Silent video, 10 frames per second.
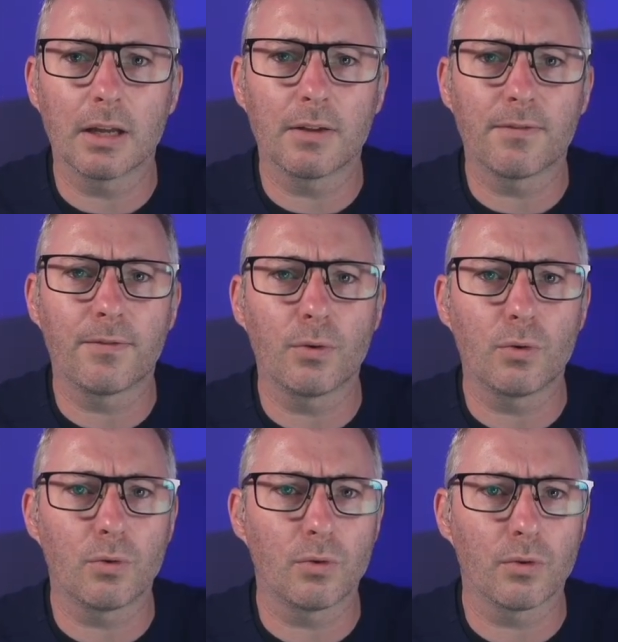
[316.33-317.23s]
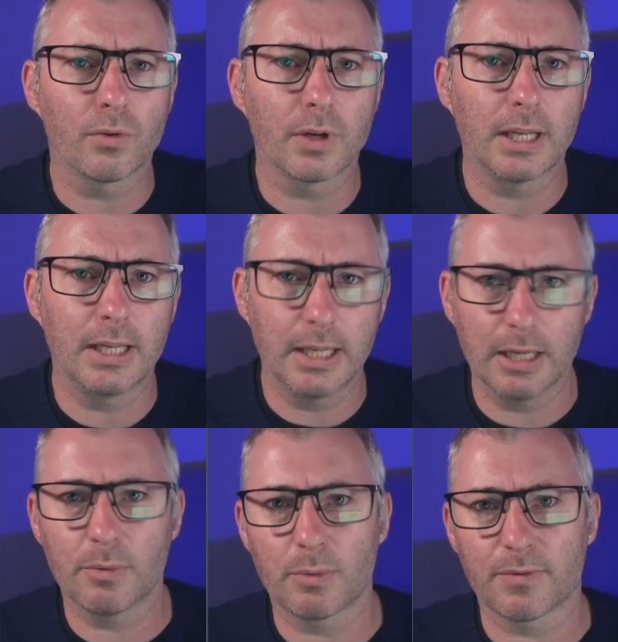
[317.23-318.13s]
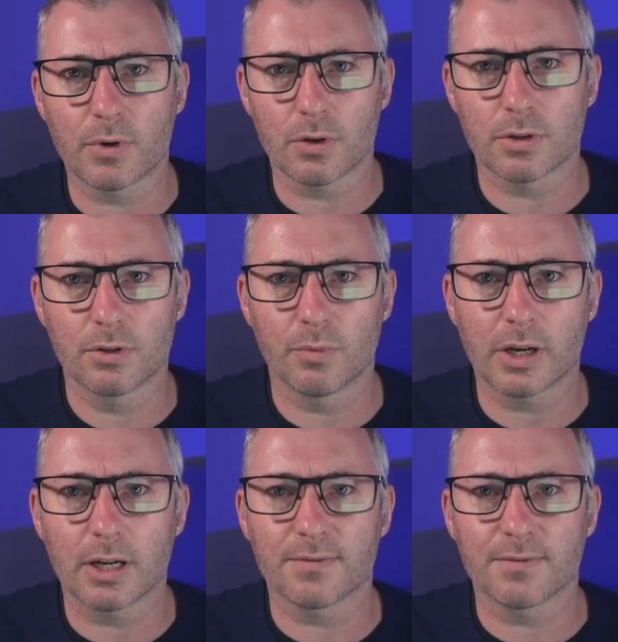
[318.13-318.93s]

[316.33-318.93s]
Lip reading: for here where we're kind